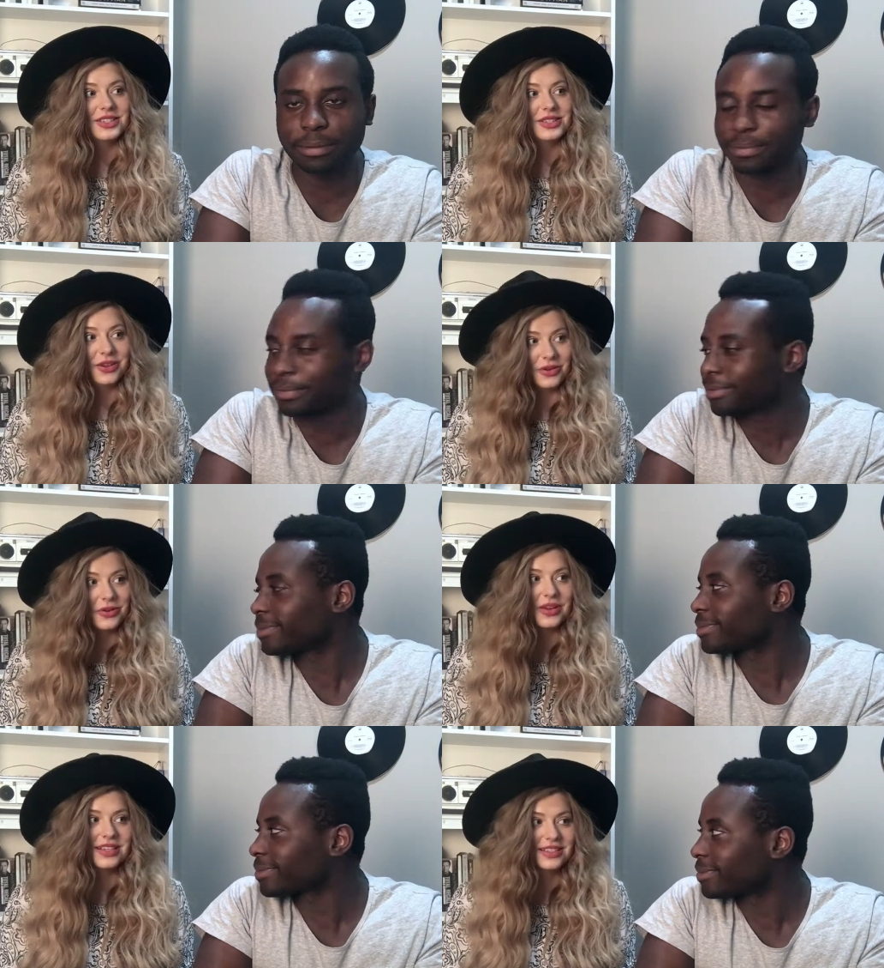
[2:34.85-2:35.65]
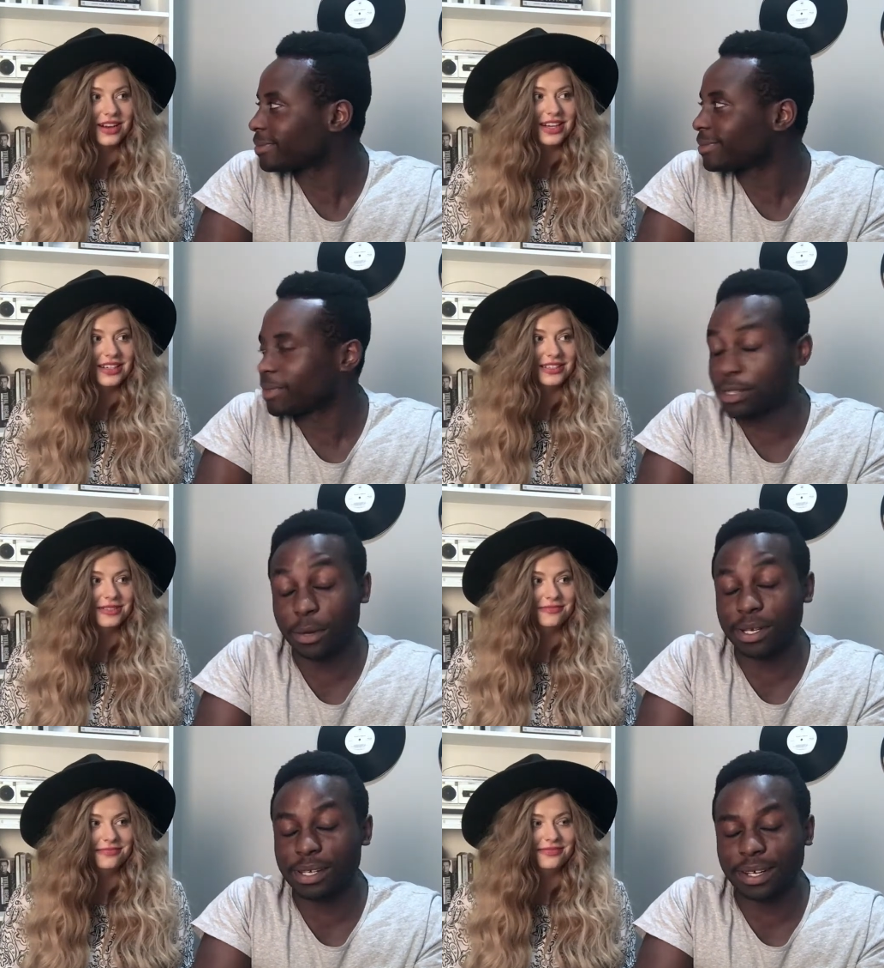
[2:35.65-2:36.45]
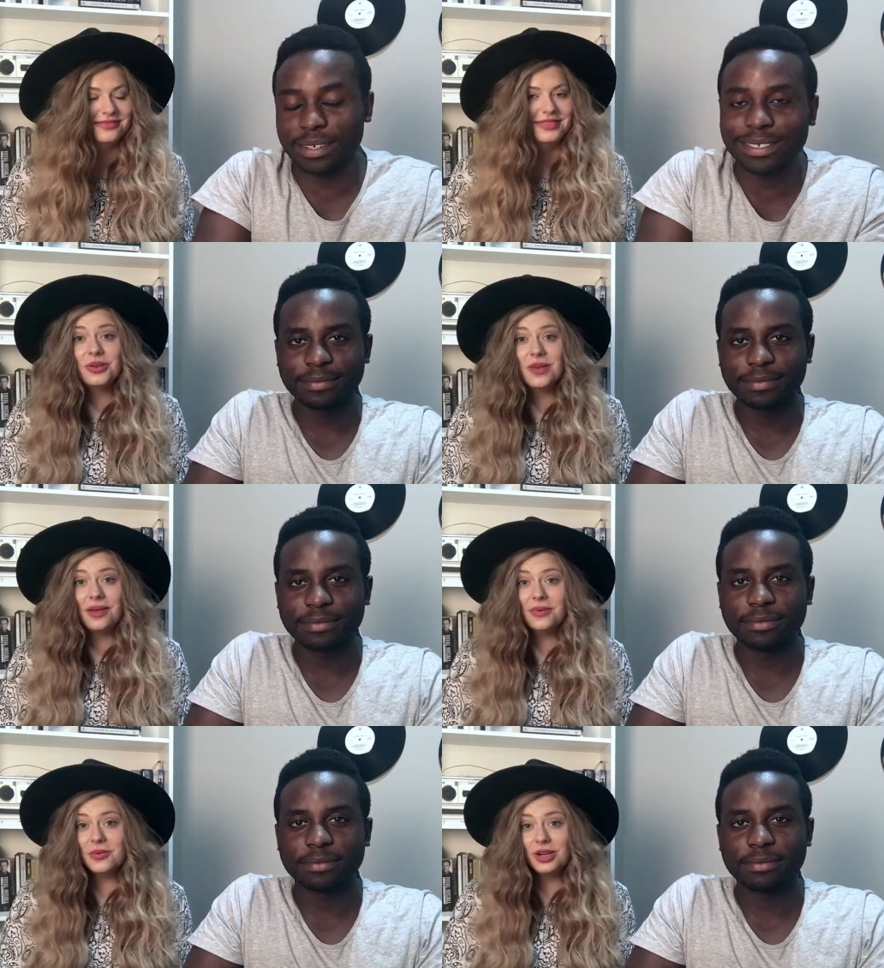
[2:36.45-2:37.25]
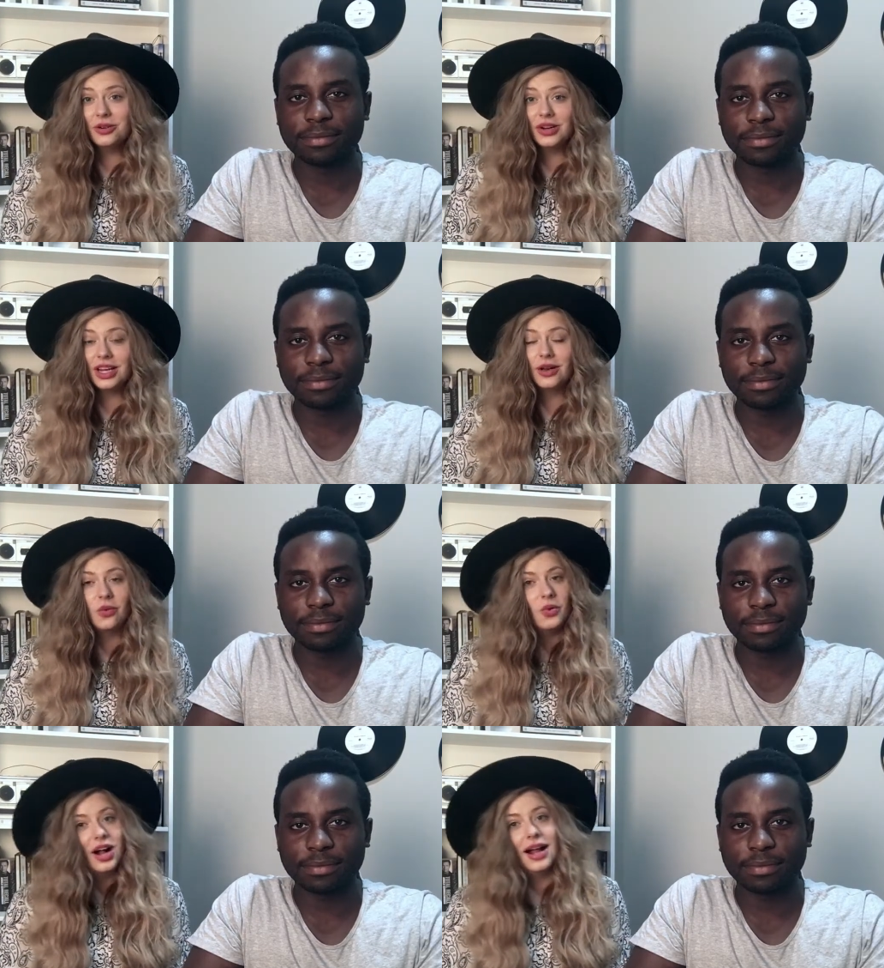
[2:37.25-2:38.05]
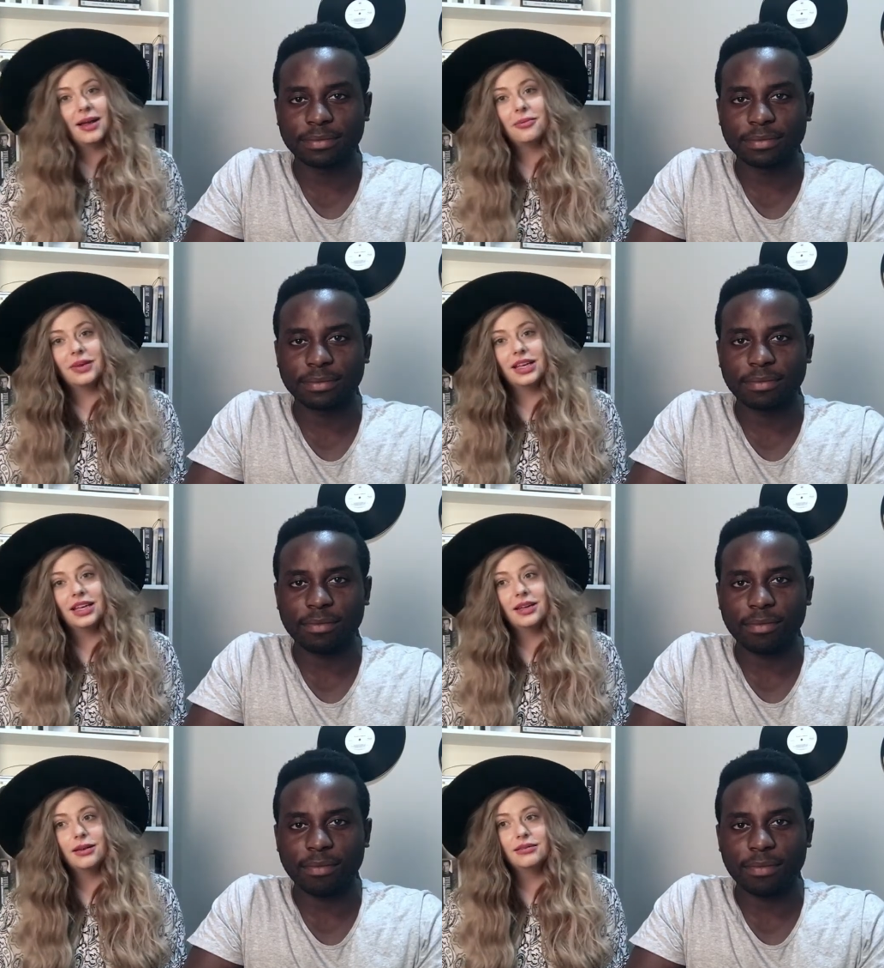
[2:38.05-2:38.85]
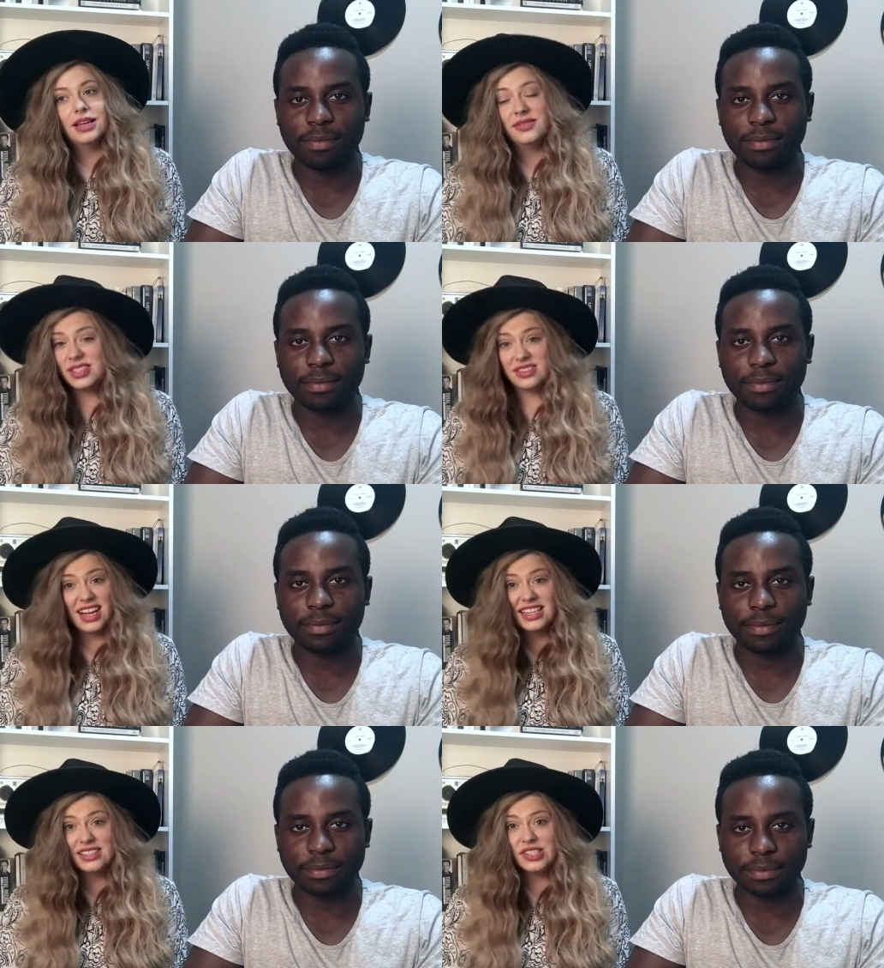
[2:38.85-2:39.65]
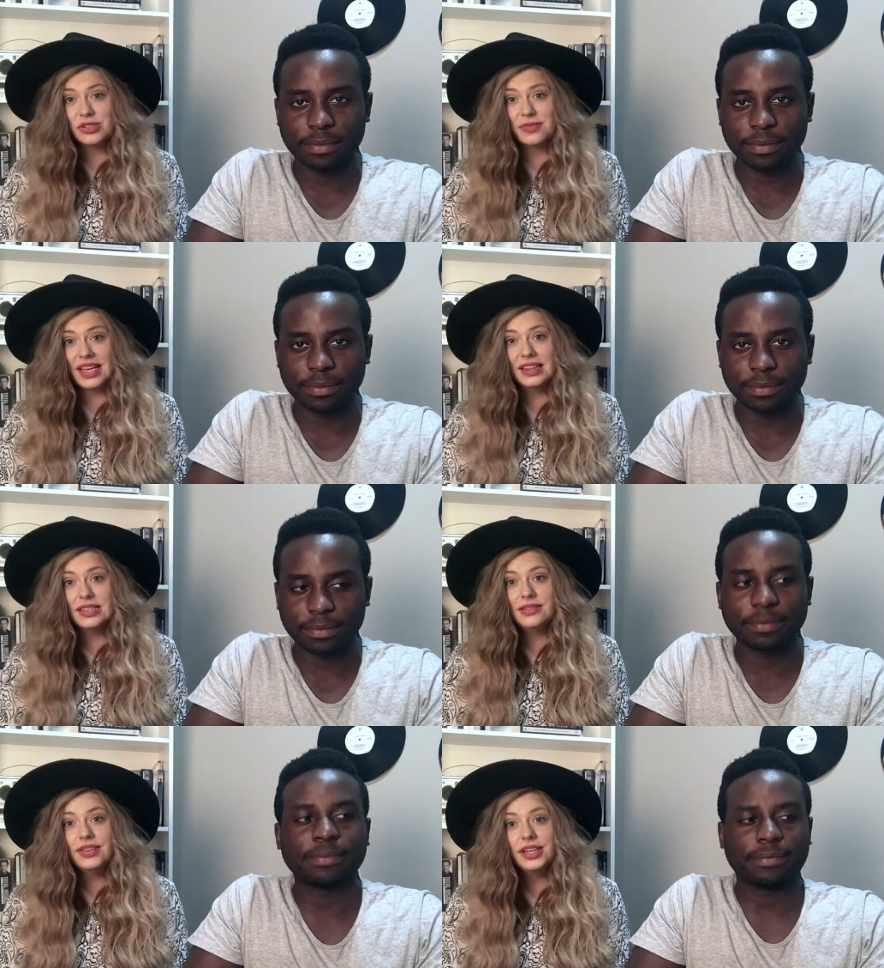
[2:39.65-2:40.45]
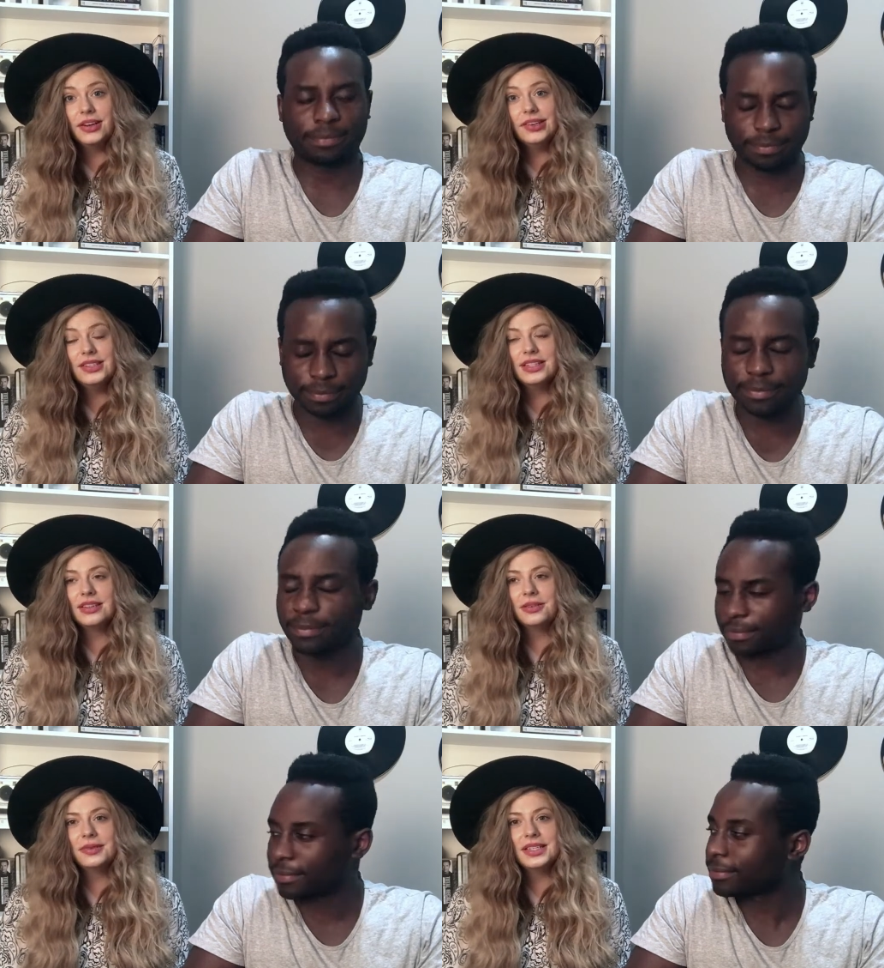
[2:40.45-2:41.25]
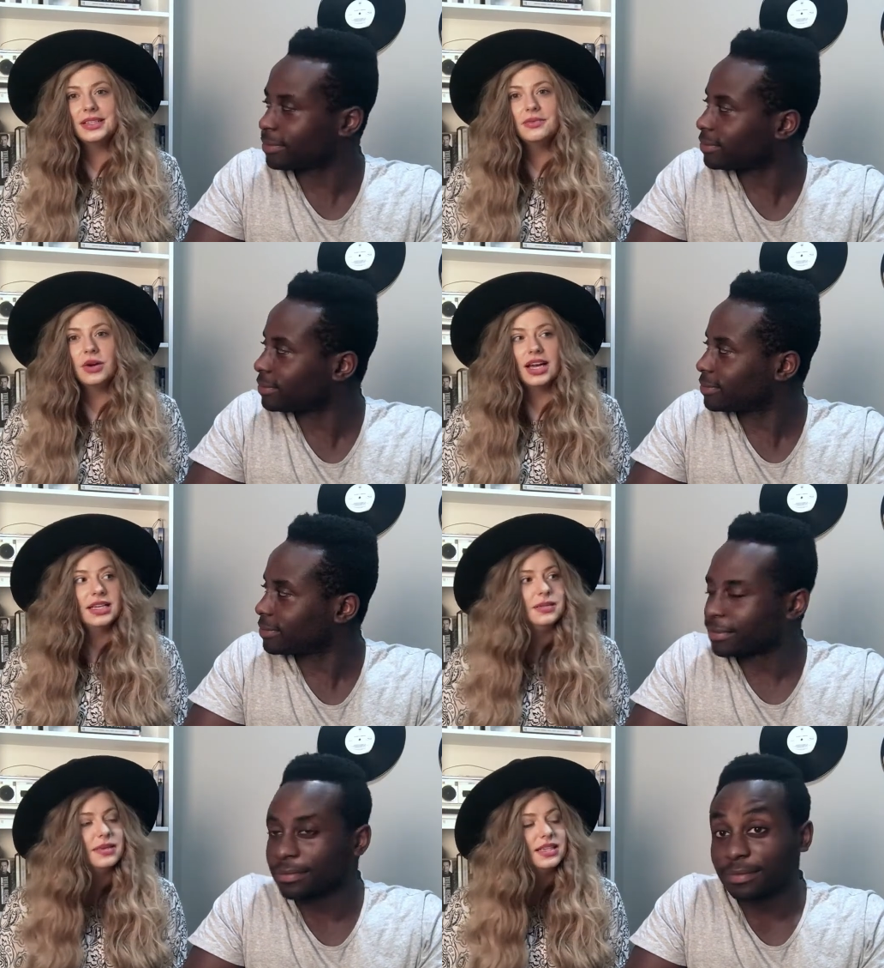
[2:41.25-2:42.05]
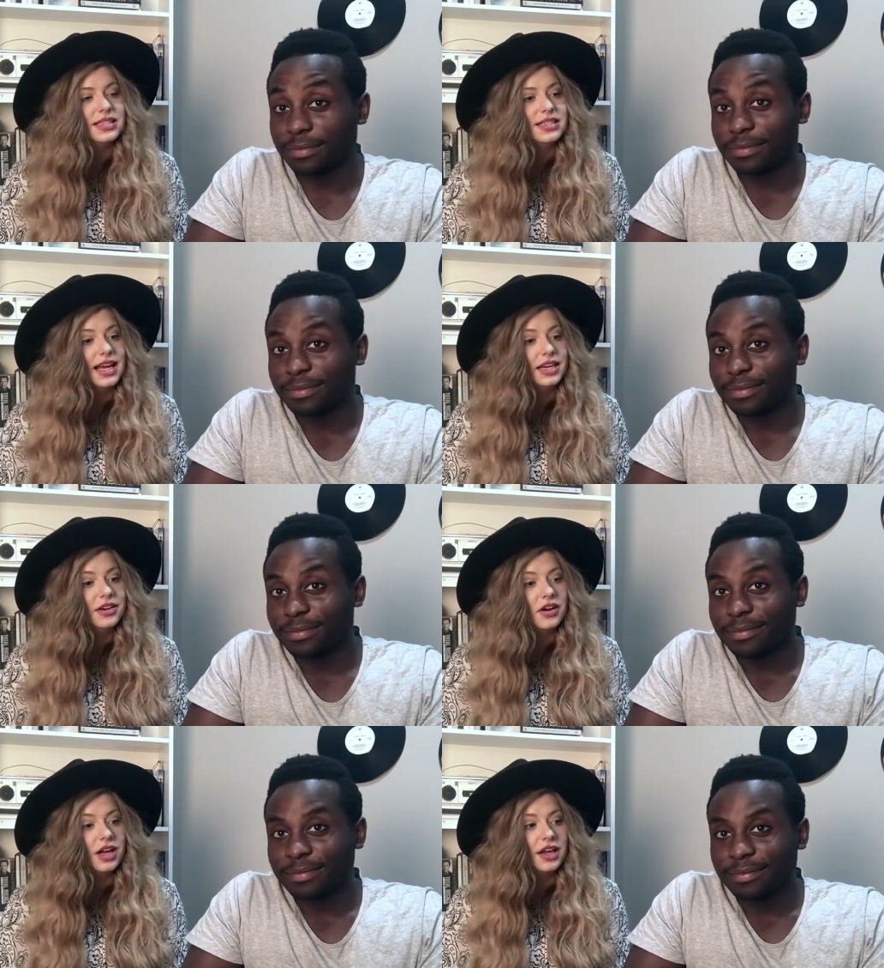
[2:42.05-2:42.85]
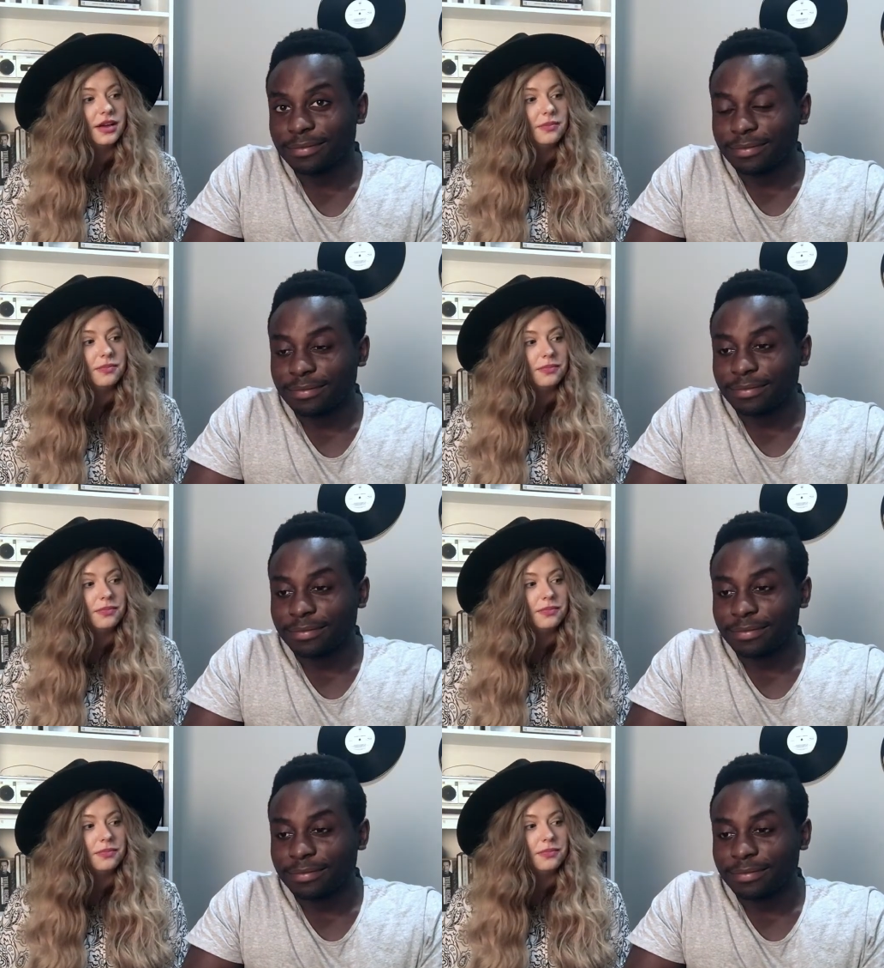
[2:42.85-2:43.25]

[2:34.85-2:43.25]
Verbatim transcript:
Speaker 1: so excited. So excited. So you might be wondering why we have decided to make these videos. The reason why is because Dan and I,